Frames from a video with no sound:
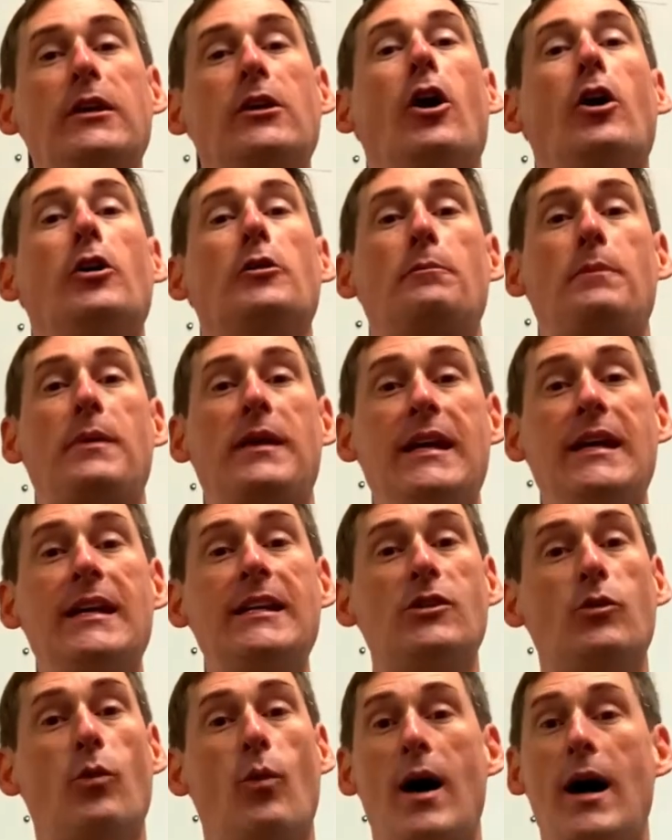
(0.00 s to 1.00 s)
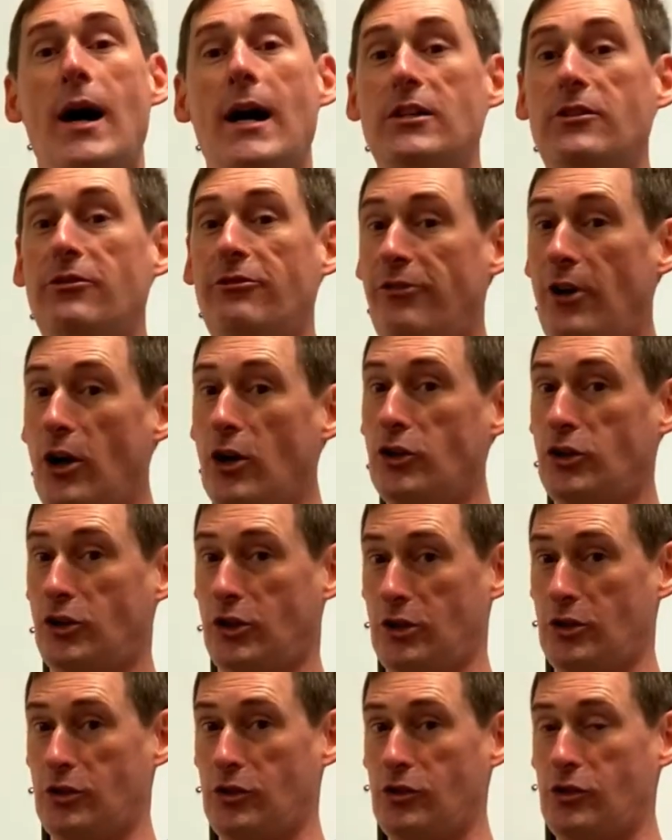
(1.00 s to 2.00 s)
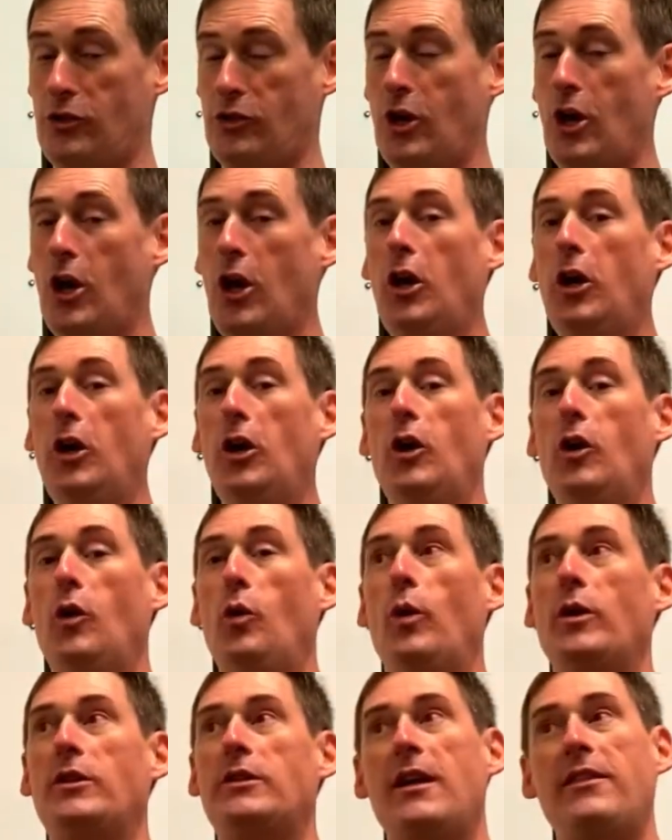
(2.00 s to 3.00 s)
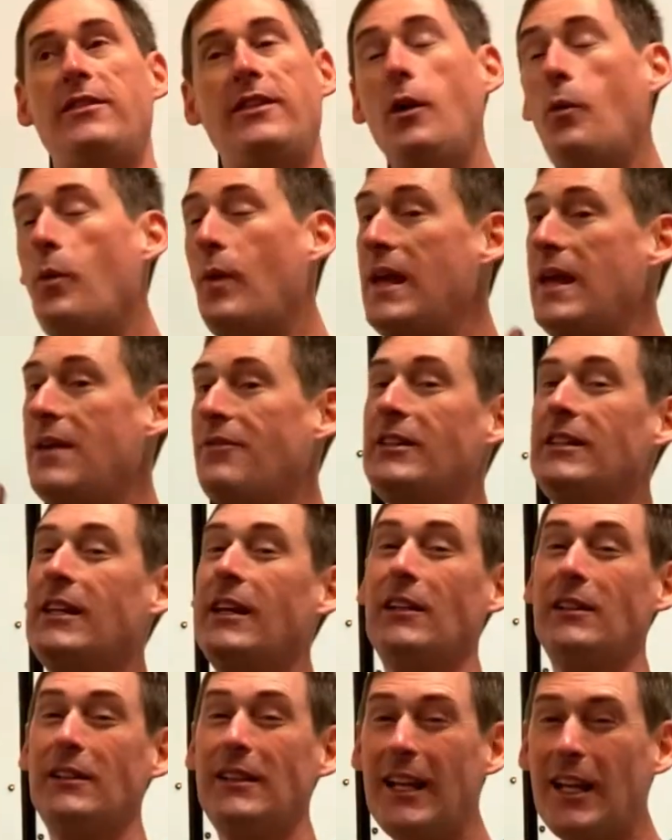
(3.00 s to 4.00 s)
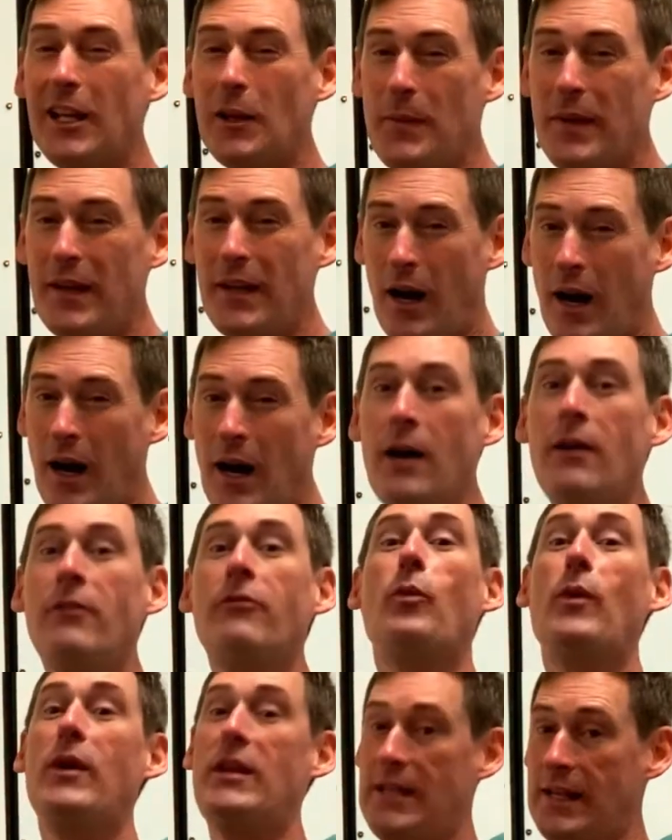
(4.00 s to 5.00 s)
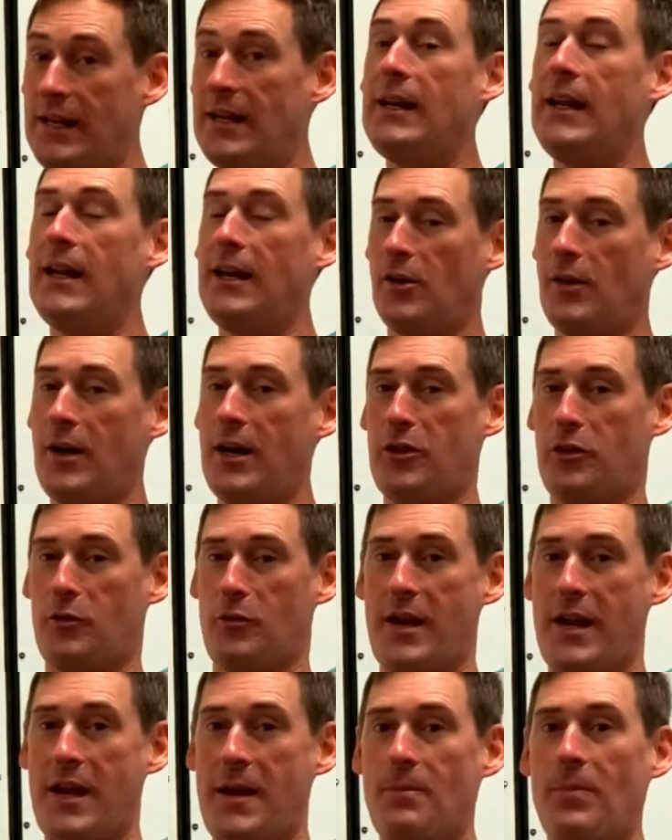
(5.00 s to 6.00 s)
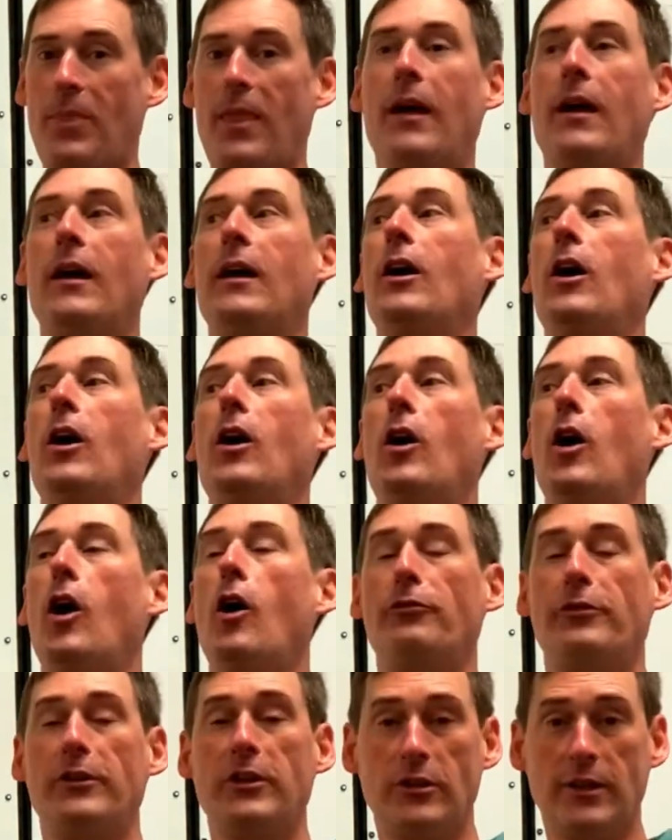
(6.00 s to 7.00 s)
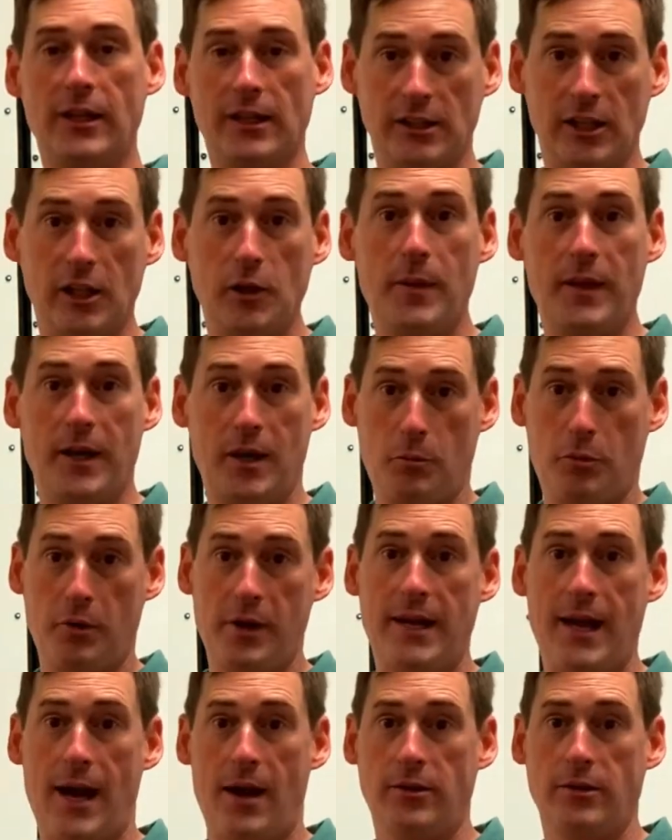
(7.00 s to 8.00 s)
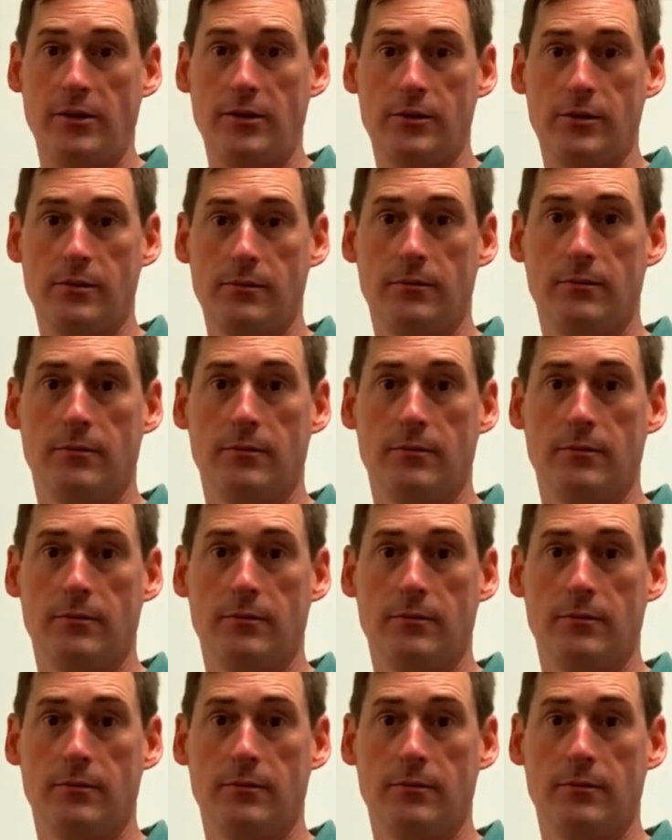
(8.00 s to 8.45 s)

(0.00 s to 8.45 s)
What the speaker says: called piecewise functions, which I think we even did a little bit of. We did it in integrated 3. Hopefully you did a little bit in pre-calculus.